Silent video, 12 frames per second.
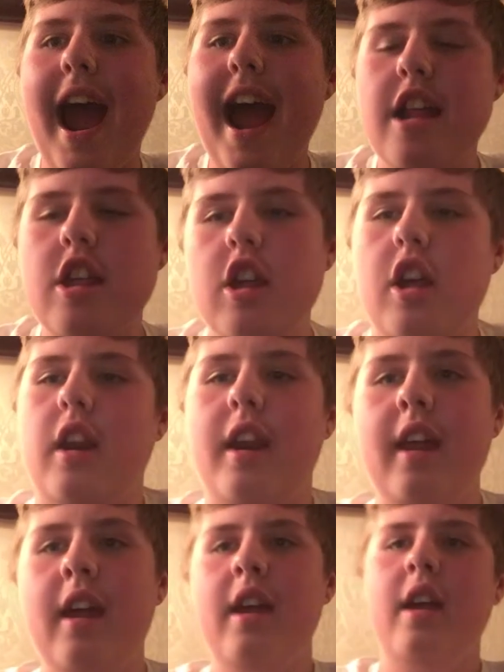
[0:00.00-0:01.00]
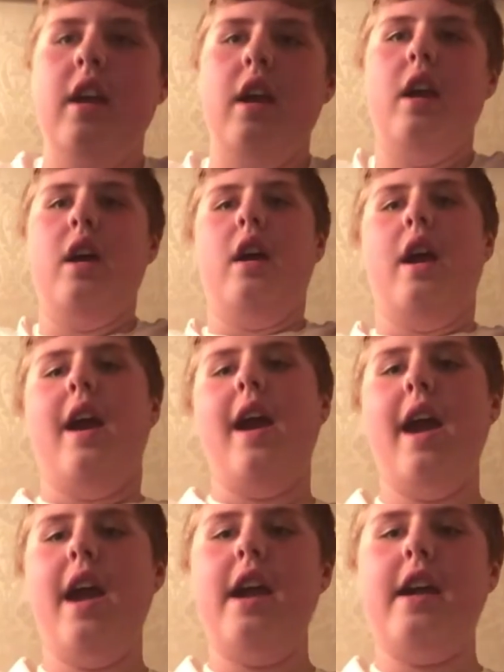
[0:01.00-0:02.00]
Action!
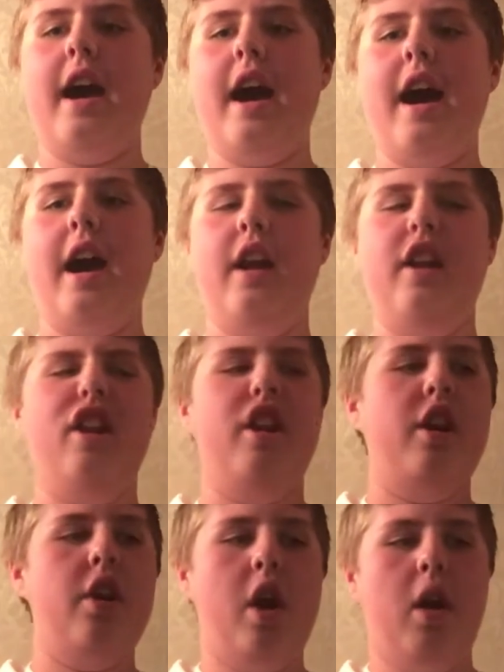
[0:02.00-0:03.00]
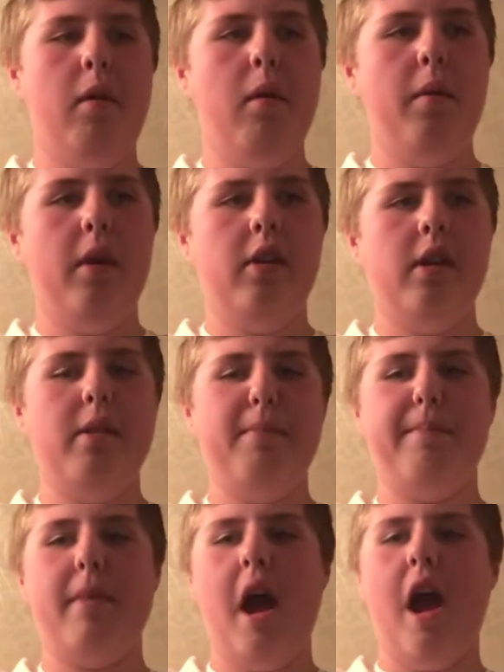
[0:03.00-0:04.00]
Hey guys, Noah
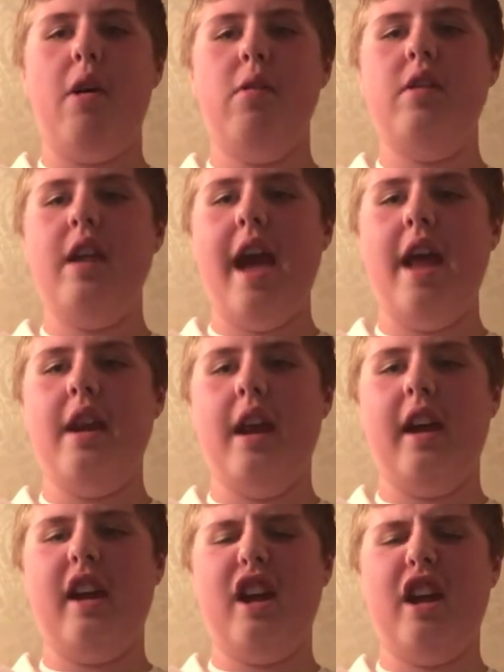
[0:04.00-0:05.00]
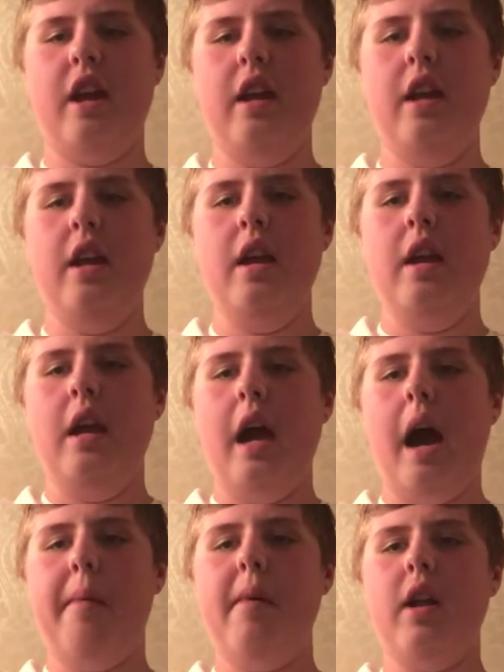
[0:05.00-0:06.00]
Williams Pyrotechnics.
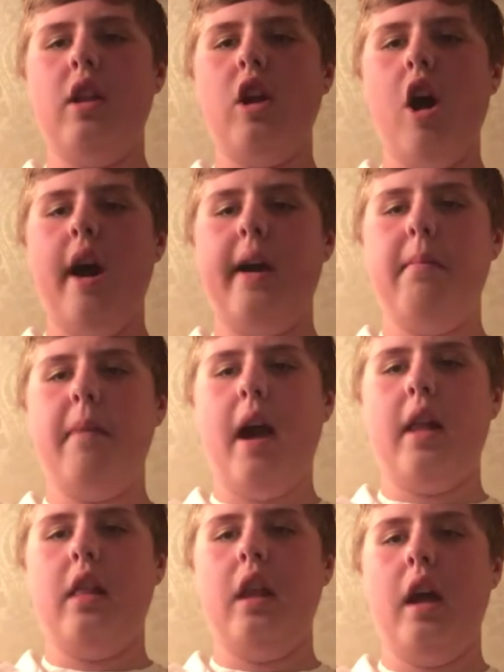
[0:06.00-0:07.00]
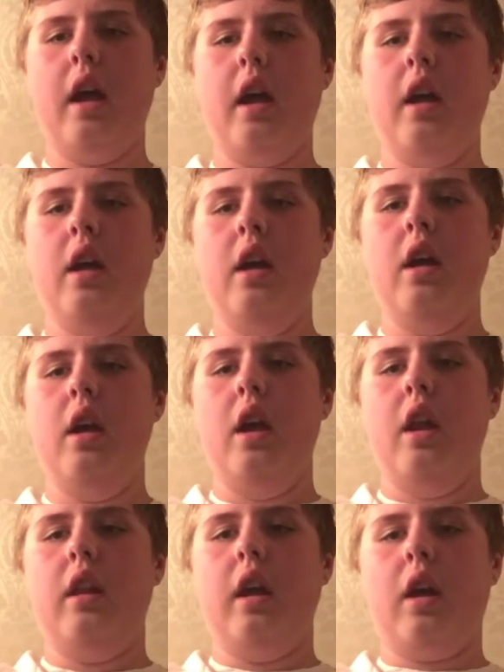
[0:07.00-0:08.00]
I'm going to talk about the,
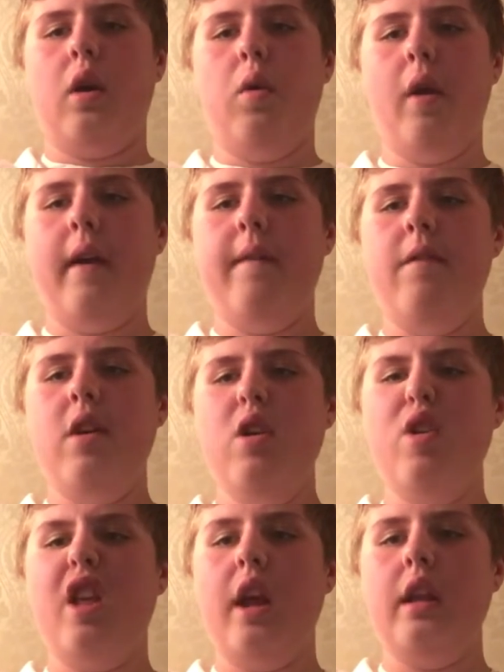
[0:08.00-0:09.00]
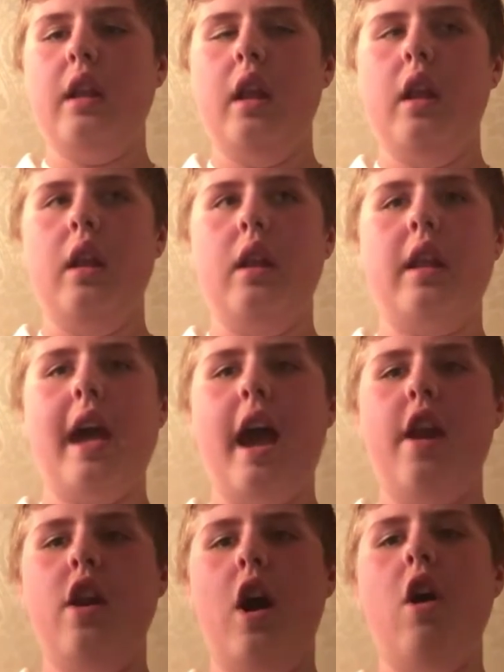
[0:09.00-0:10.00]
the quick fusing
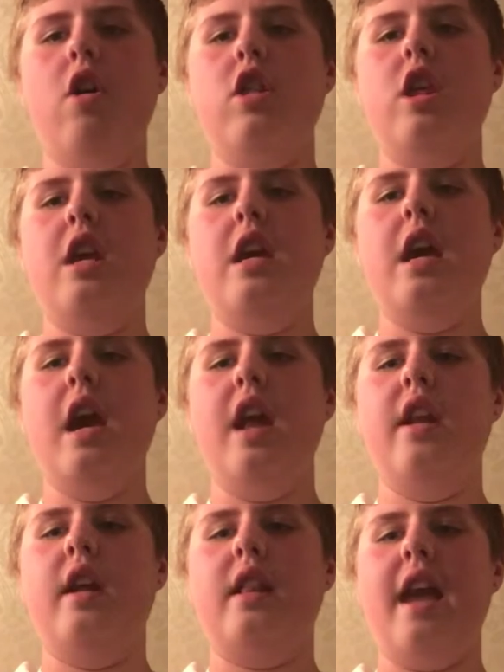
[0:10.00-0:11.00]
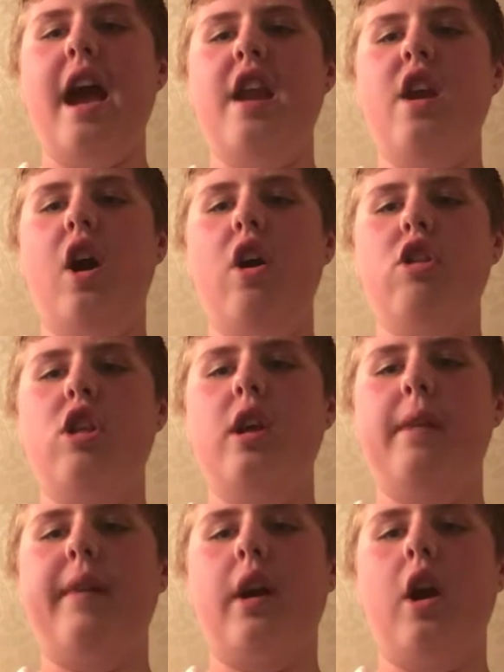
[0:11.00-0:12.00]
technology and the technology
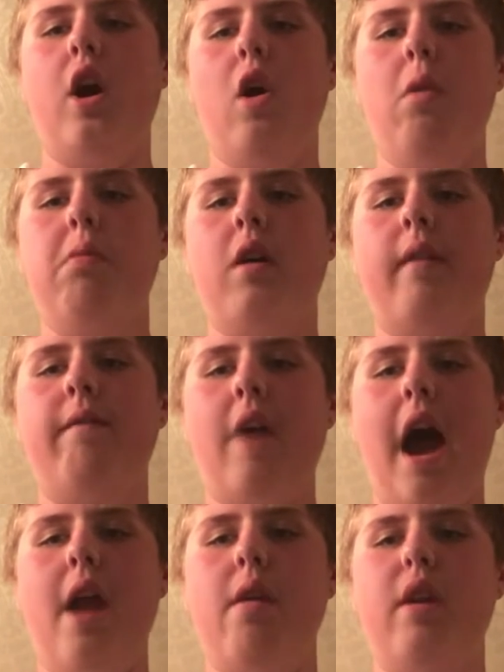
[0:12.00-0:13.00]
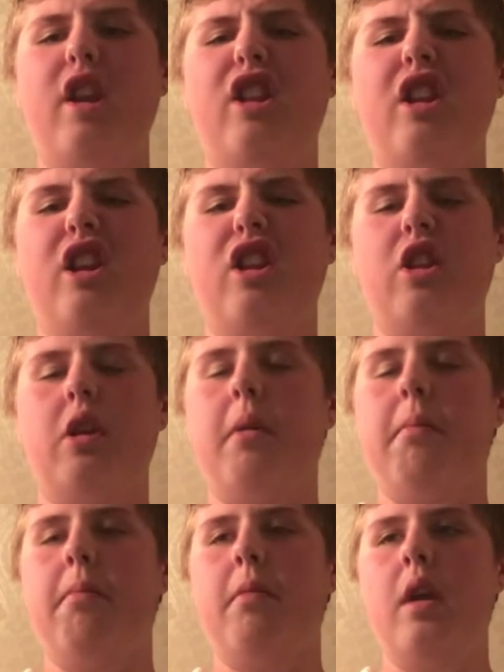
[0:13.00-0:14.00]
of a Cobra firing
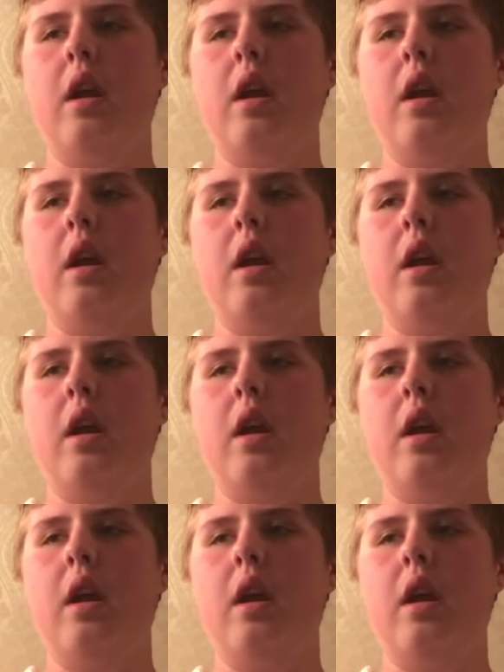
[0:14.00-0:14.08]
system.